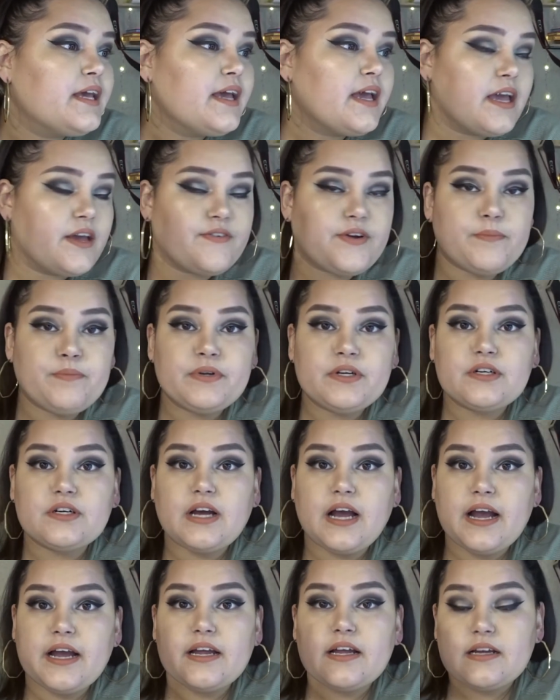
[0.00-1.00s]
If I put
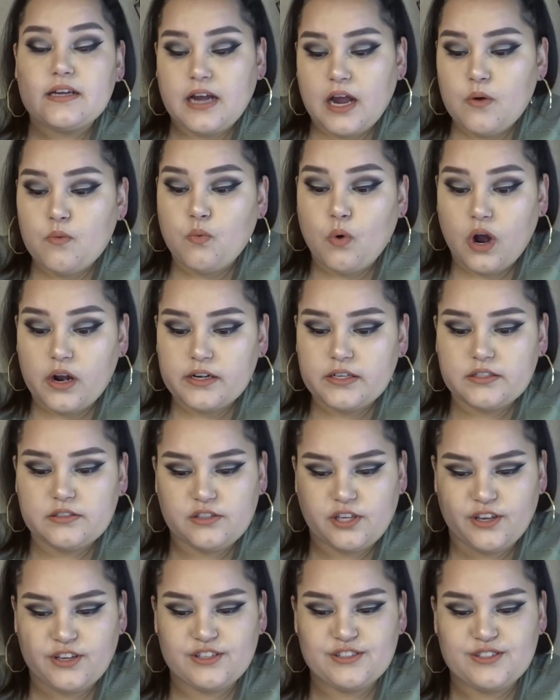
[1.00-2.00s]
I wanted
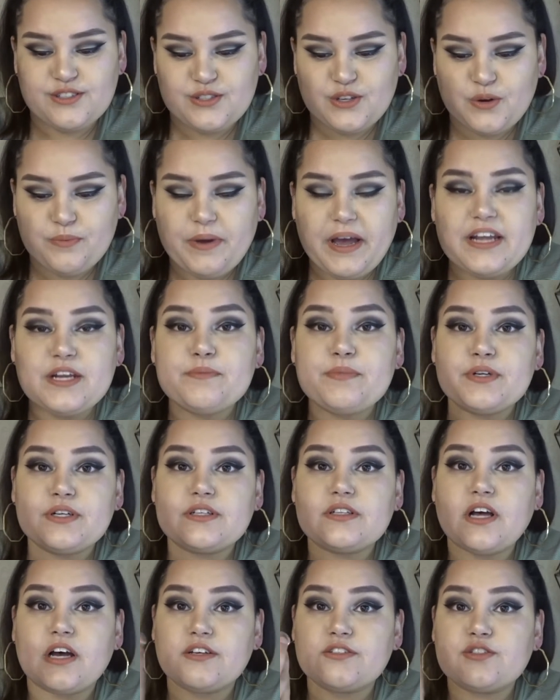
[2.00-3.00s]
so bad to put a
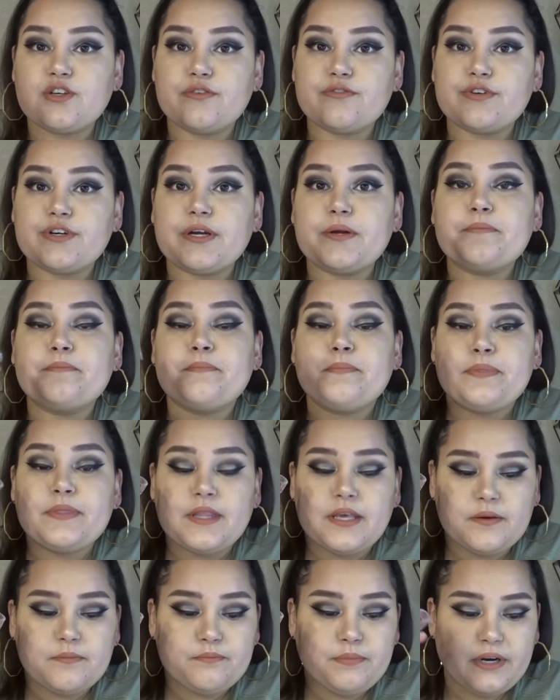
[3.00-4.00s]
gloss over it,
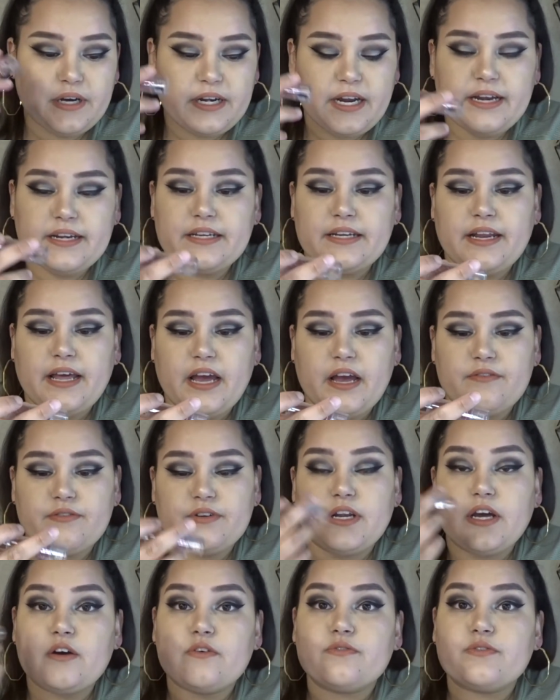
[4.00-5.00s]
but I didn't have an
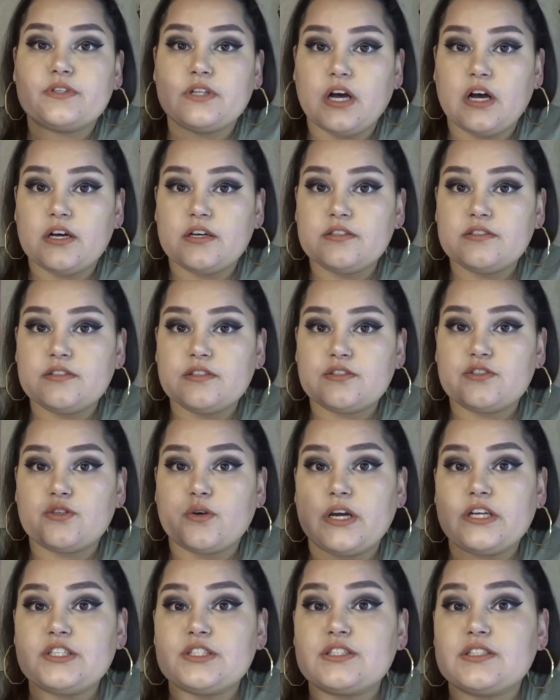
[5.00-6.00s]
e.l.f. gloss, so
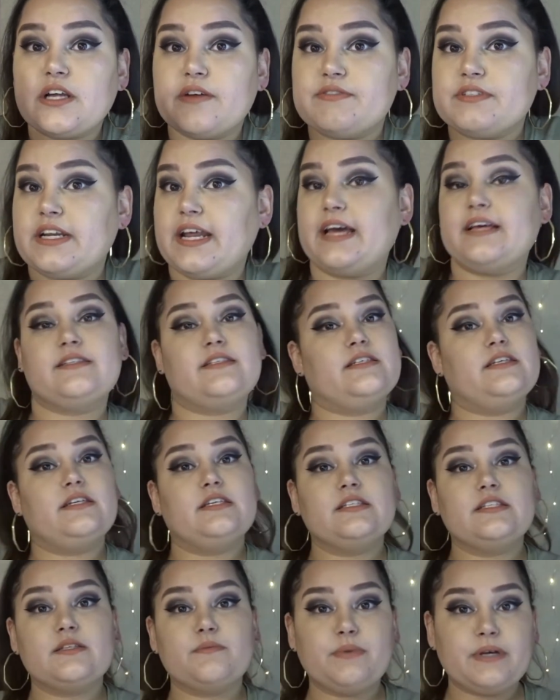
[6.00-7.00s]
I just left it as
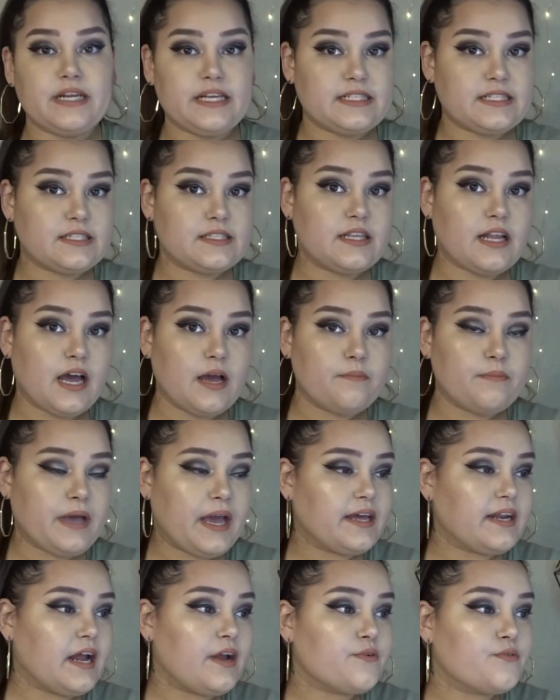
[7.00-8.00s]
is. But it's not
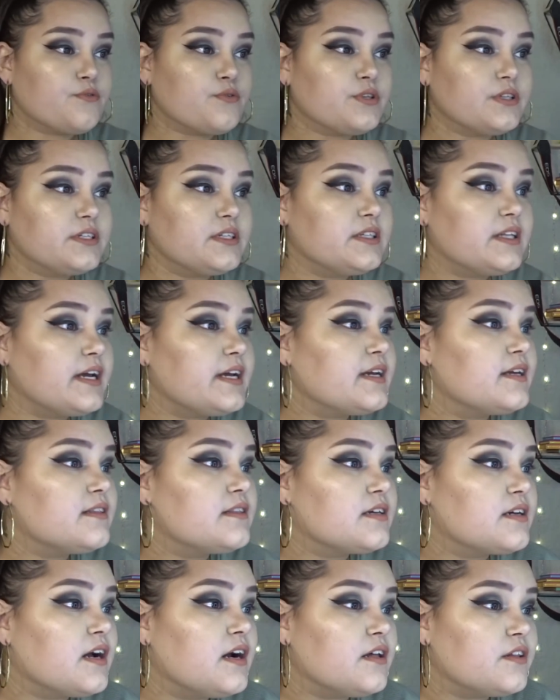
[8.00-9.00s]
bad. I really like
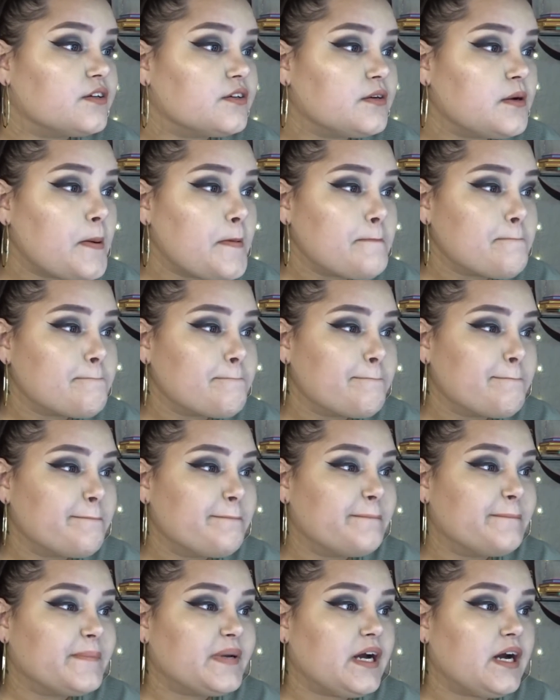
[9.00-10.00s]
the color.
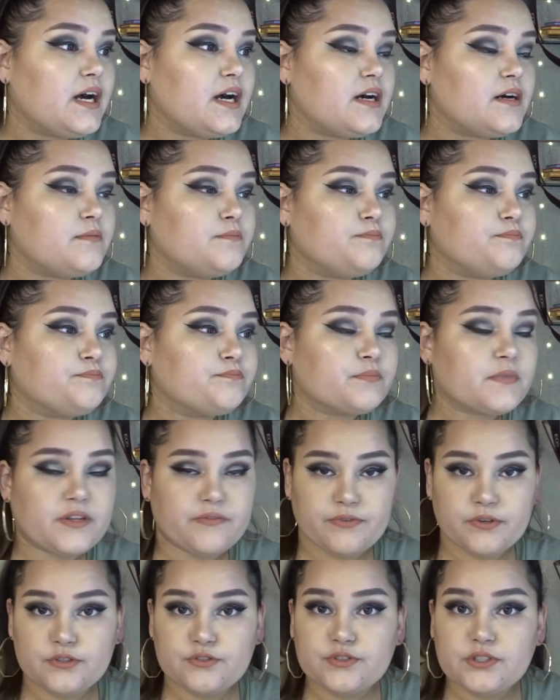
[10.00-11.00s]
It
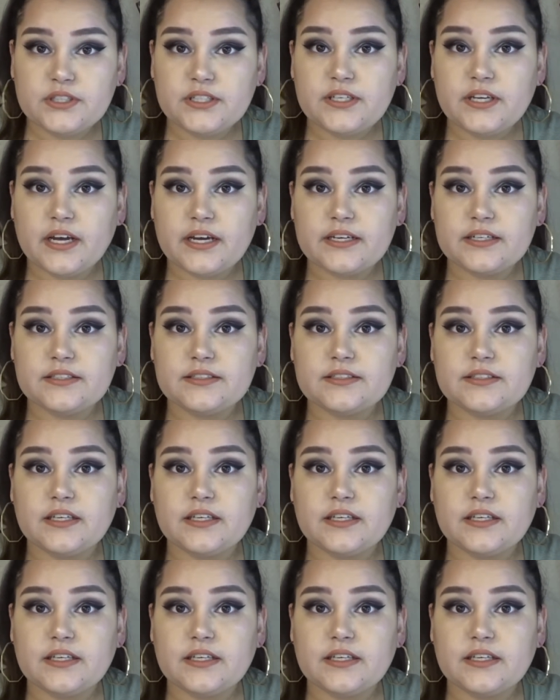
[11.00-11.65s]
feels really nice.